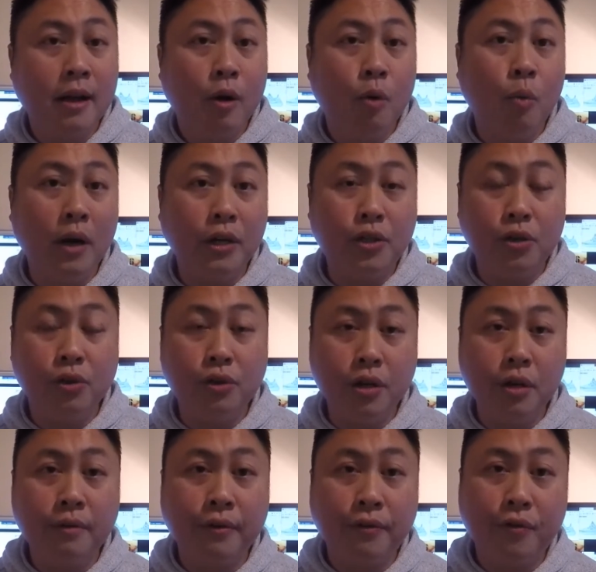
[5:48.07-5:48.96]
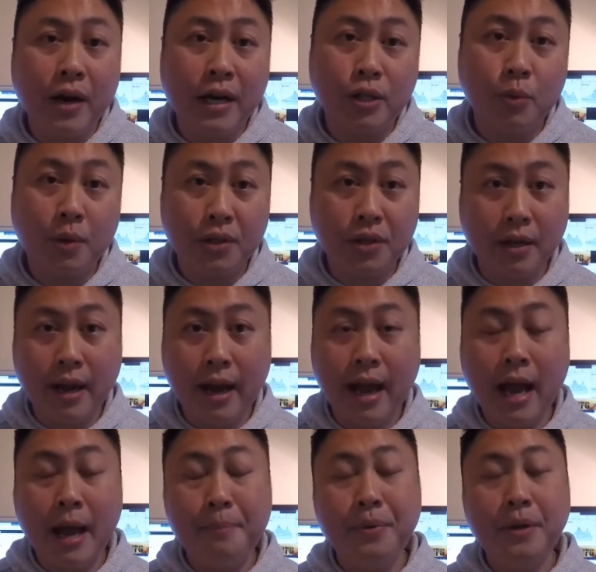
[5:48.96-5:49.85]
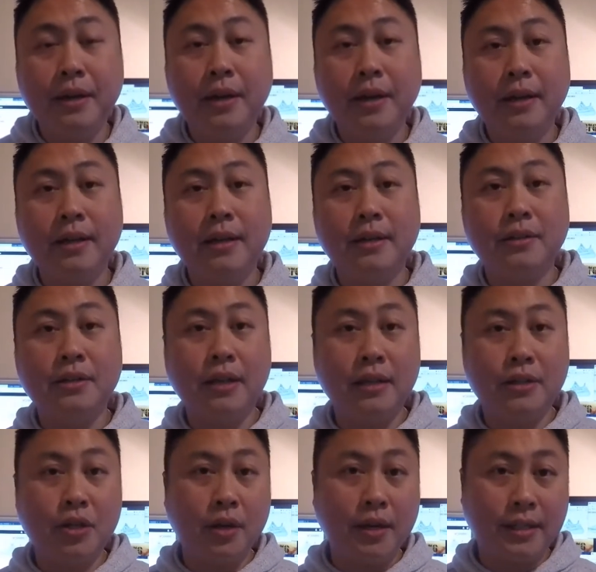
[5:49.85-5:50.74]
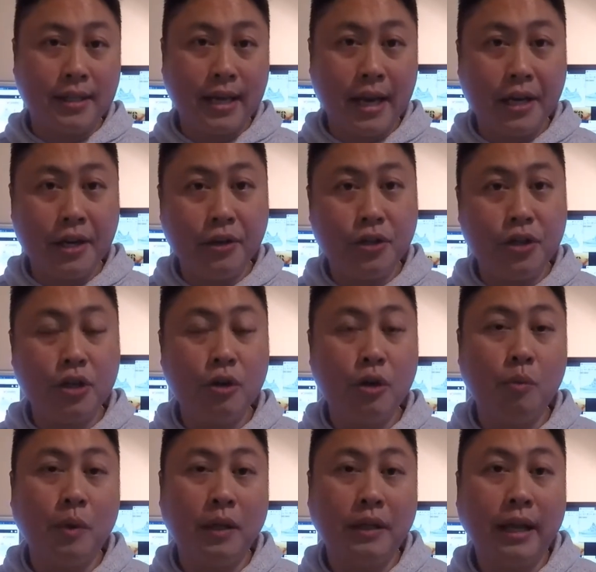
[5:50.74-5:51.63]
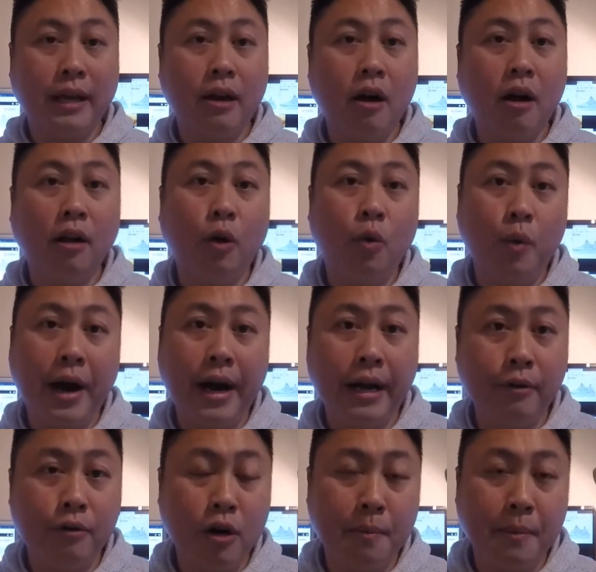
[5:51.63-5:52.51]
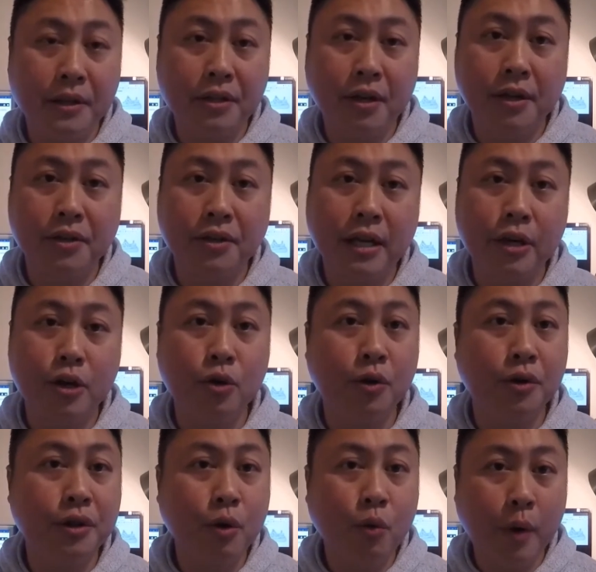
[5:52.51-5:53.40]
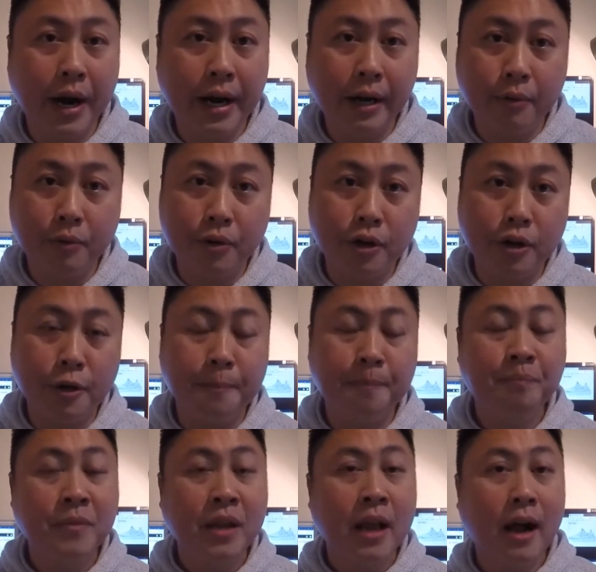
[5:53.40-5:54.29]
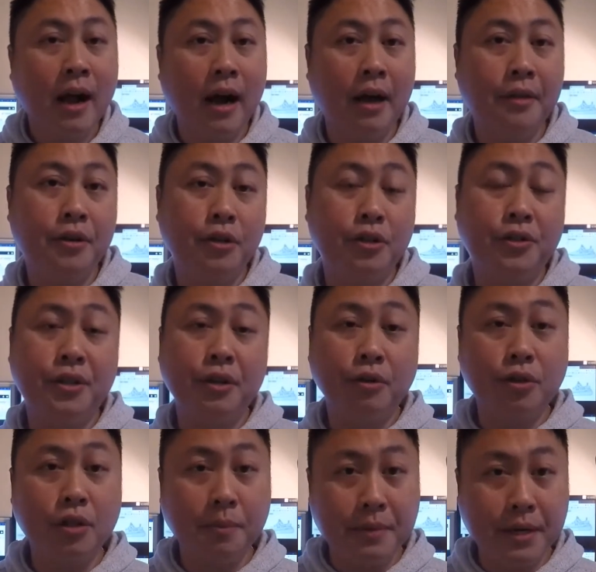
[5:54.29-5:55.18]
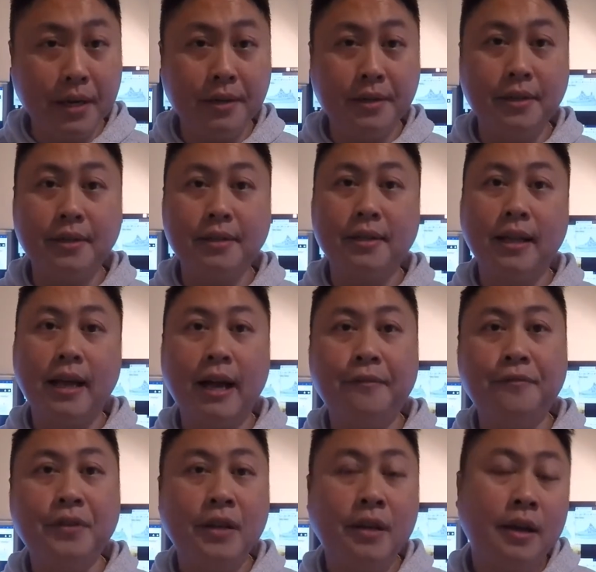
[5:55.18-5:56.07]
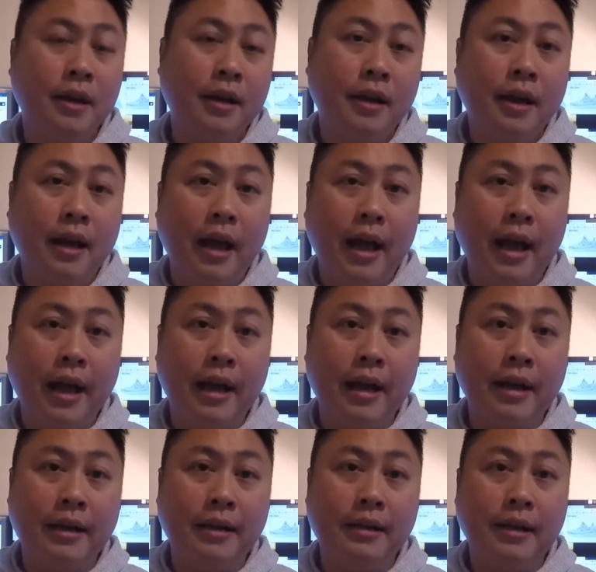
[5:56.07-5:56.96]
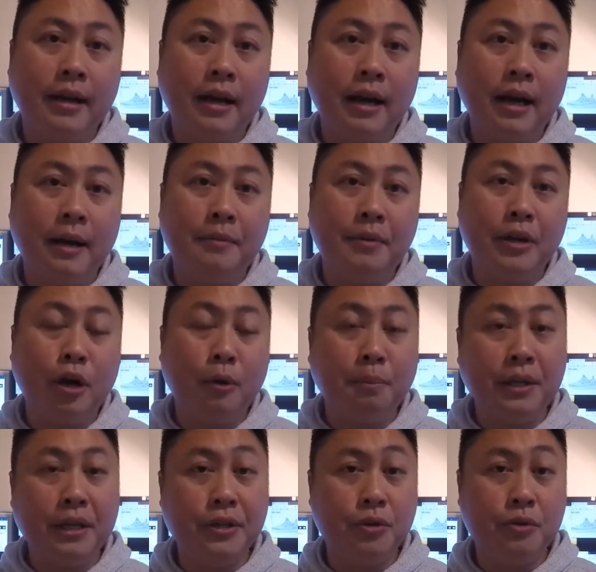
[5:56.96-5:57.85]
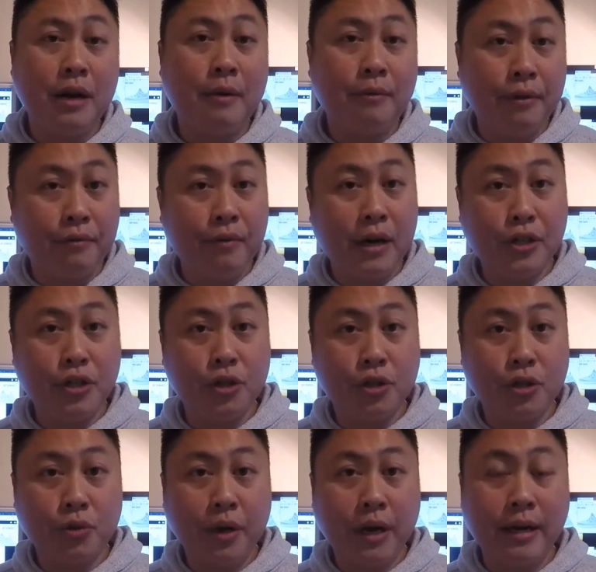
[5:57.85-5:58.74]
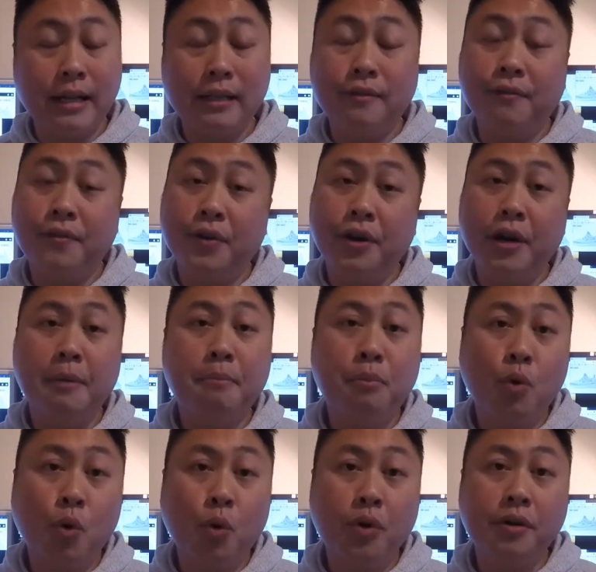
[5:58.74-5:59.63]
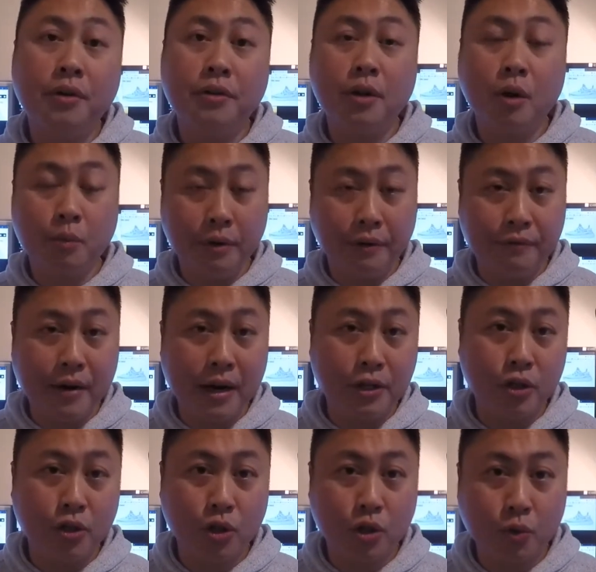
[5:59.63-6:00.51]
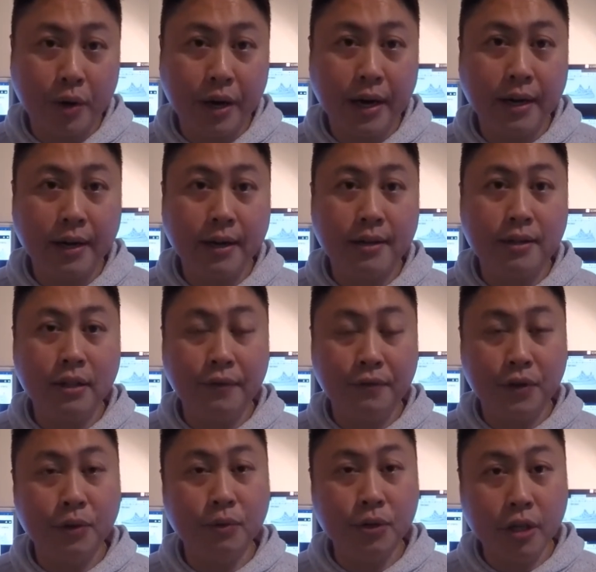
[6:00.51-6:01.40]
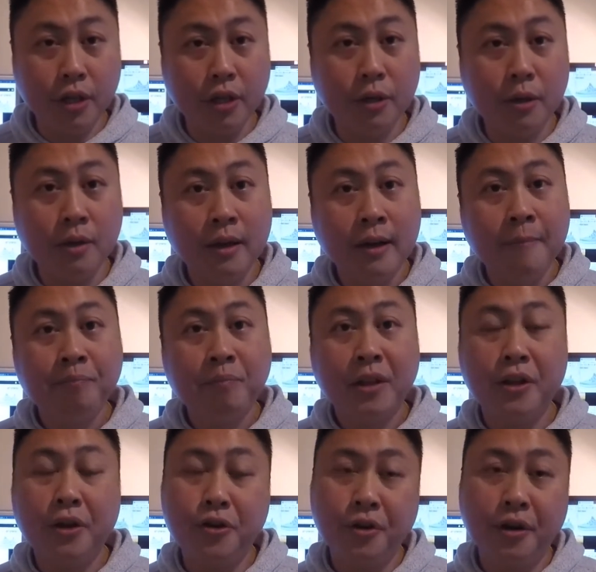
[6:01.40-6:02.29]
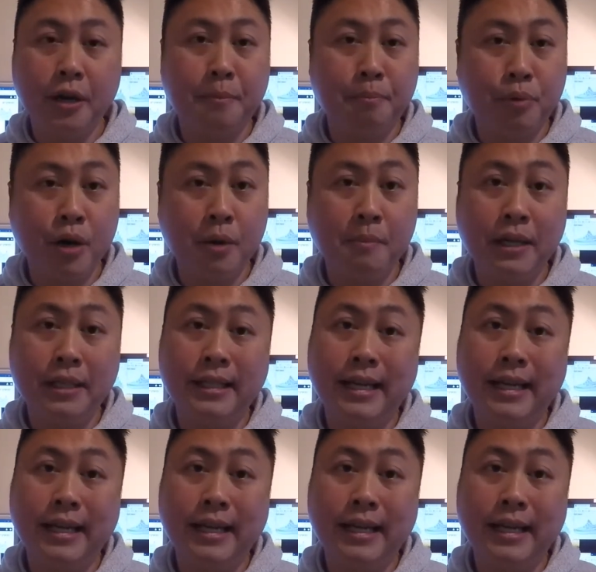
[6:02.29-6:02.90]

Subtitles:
Once you do refresh, what's going to happen is it's going to take you to what they call a waiting room. It's going to say you're in the waiting room, there's still some Yeezys left, and please do not refresh your screen. That's very important. Don't refresh your screen, because if you do, then you're going to pretty much